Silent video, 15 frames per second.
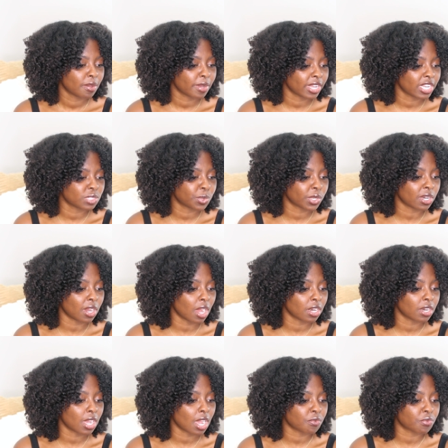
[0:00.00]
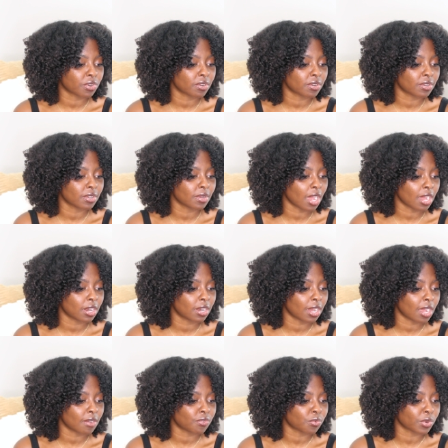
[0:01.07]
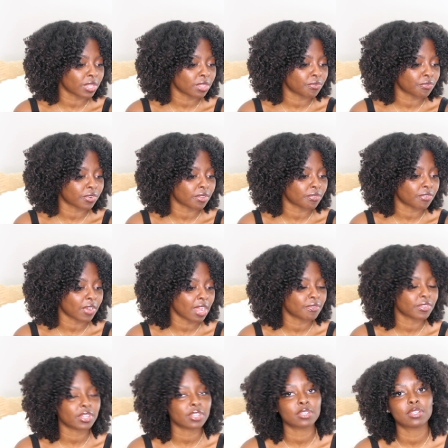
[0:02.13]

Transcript: but he's been on and off for, on and off with for five